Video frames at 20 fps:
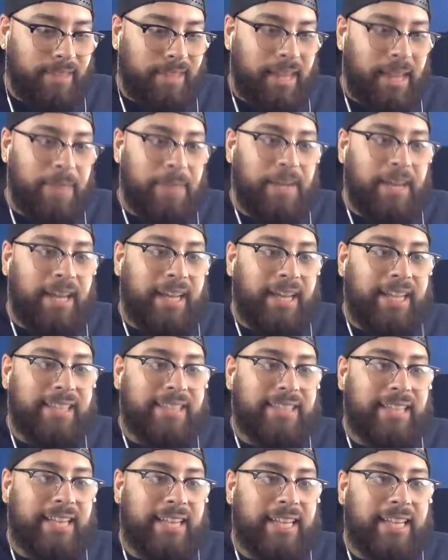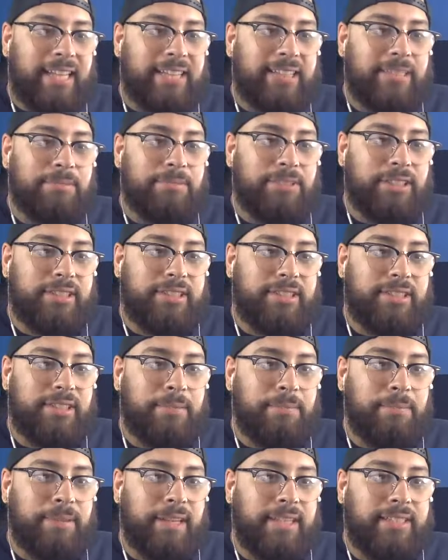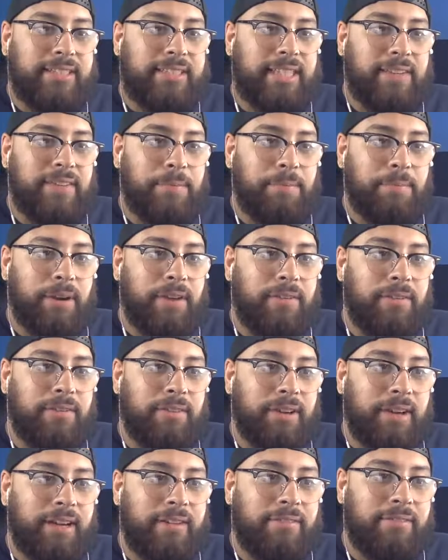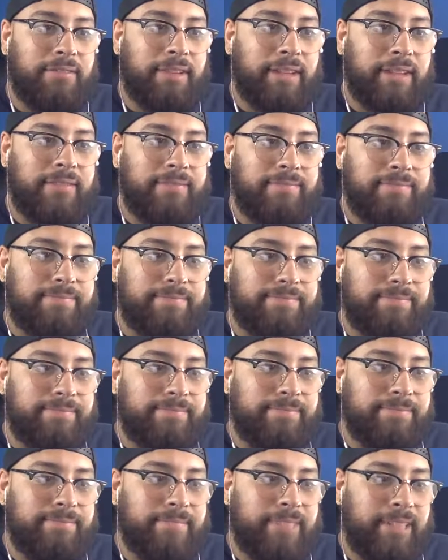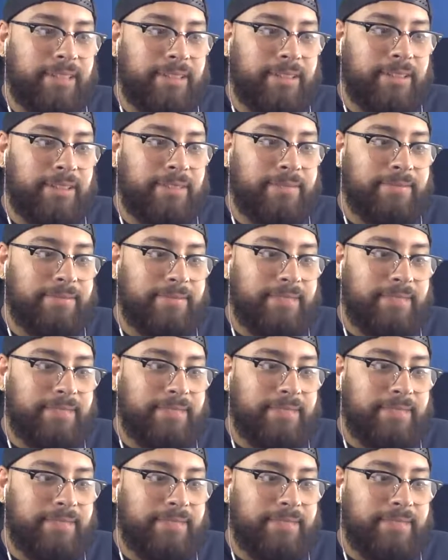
I mean, I guess I'm just a big Saving Private Ryan fan. I don't know.